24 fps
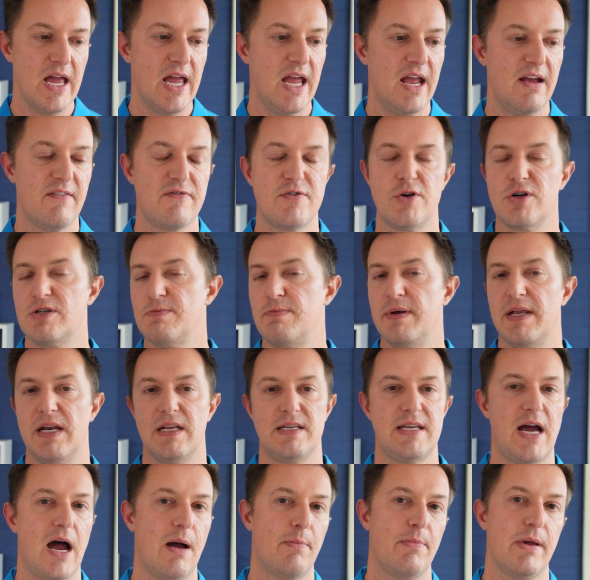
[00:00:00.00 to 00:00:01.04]
If there's been a
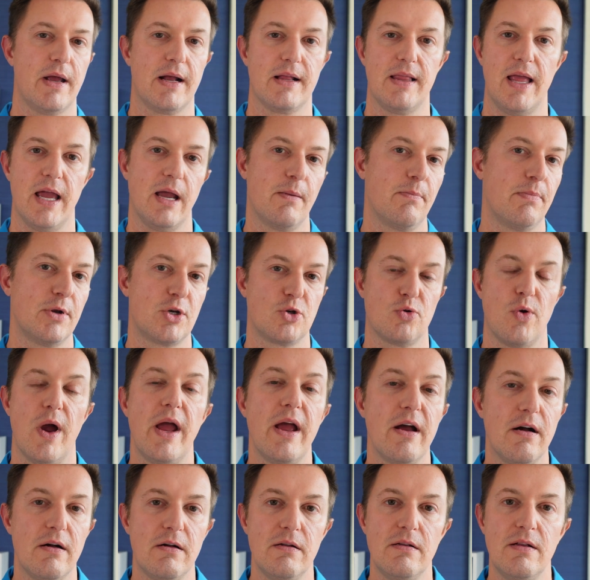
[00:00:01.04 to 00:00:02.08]
topic like
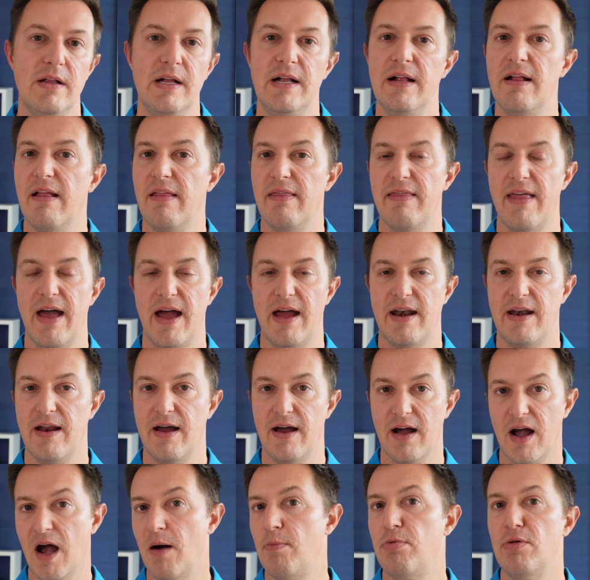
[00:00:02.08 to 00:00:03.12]
betrayal that
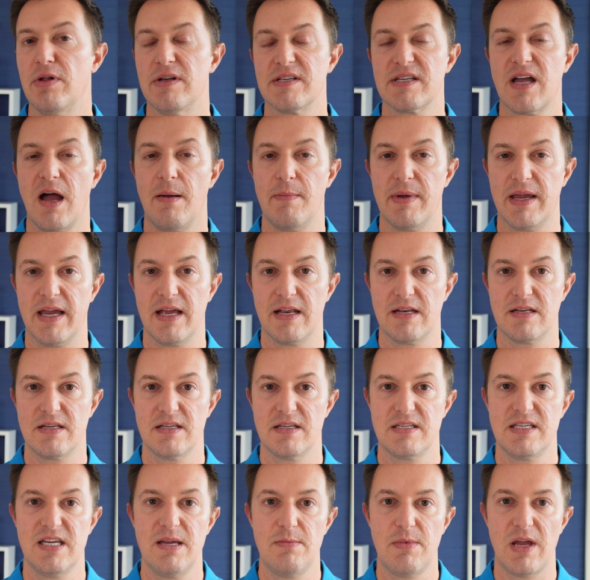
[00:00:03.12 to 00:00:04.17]
a couple is coming in to
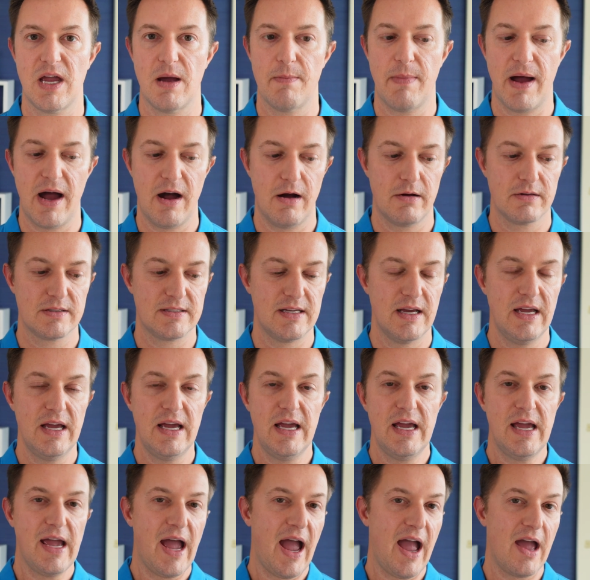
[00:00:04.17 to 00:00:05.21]
see me about,
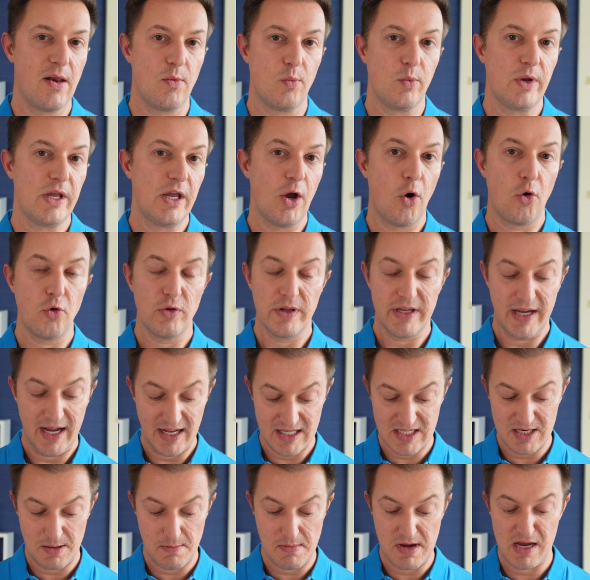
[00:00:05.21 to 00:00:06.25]
and we only get
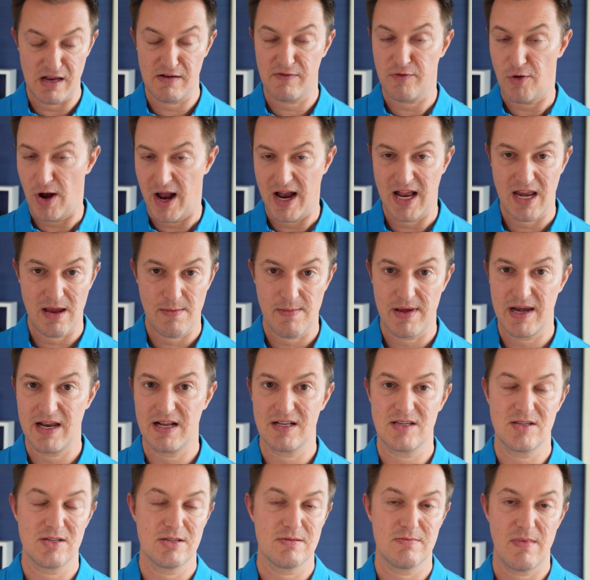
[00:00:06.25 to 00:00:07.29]
to meet for 80
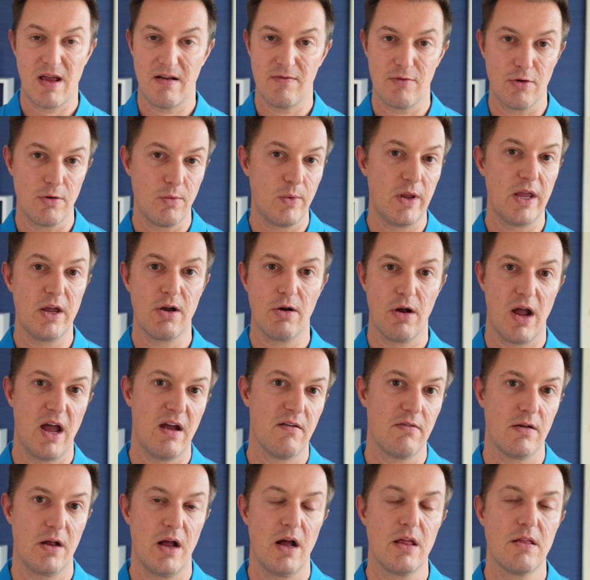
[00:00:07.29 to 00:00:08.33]
minutes every week or
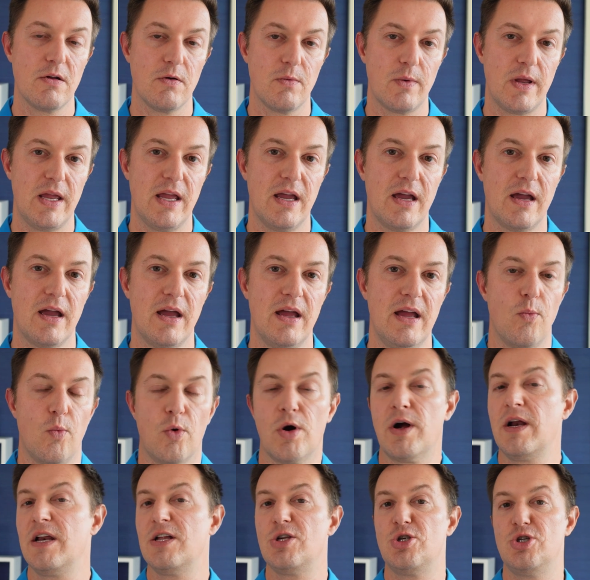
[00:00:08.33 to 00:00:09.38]
every other week, we're
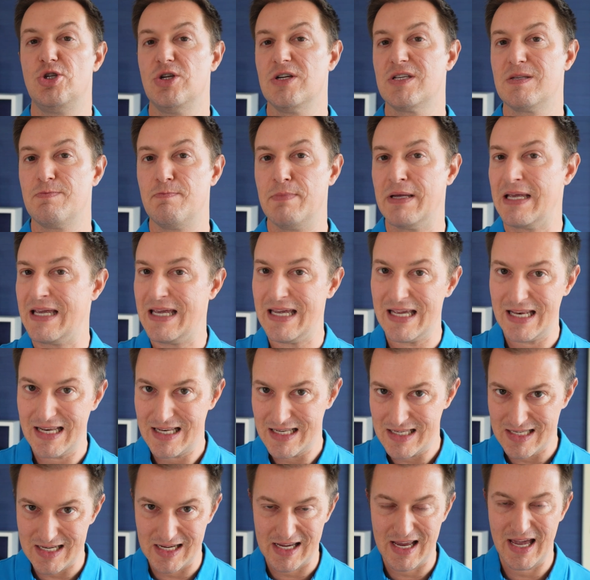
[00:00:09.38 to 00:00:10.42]
going to just
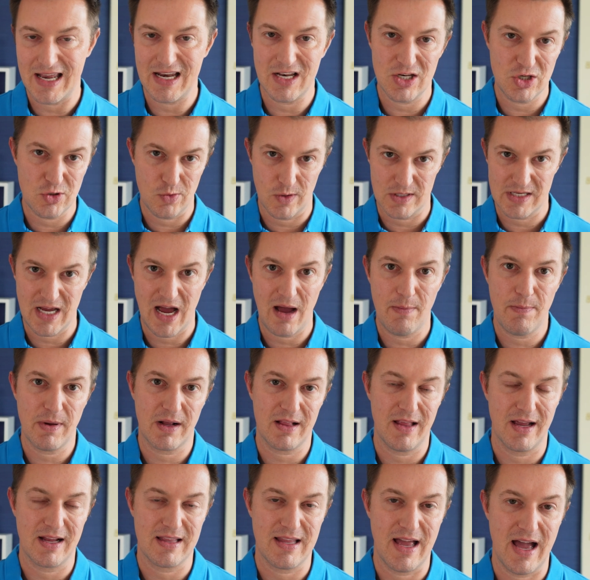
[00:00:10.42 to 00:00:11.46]
begin to get into a topic
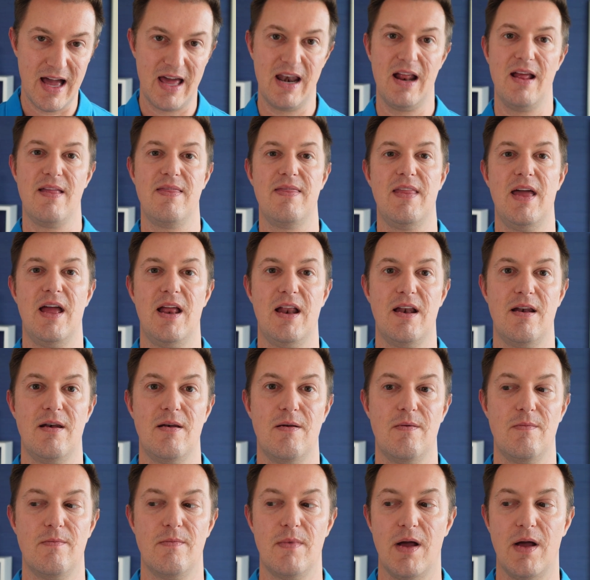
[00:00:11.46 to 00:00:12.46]
like that, and then